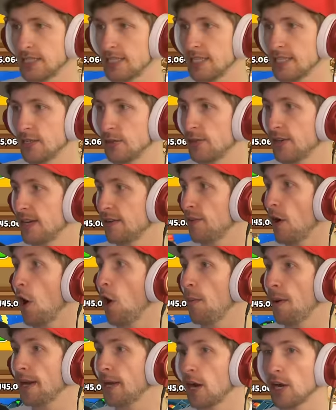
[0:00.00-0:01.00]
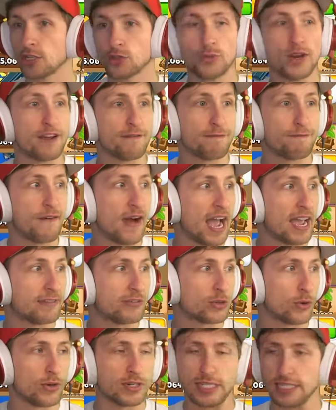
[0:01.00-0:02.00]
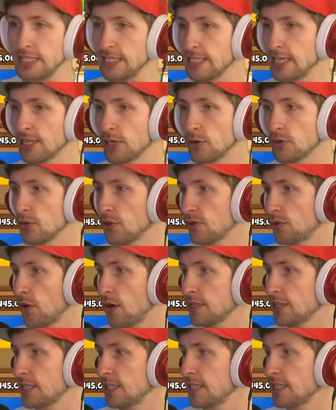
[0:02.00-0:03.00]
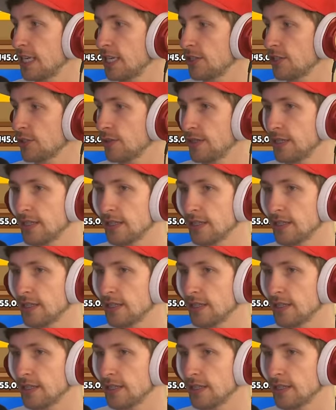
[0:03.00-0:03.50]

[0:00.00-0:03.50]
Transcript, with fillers: see, do we have, oh my gosh, we have five choices. It goes across the entire screen.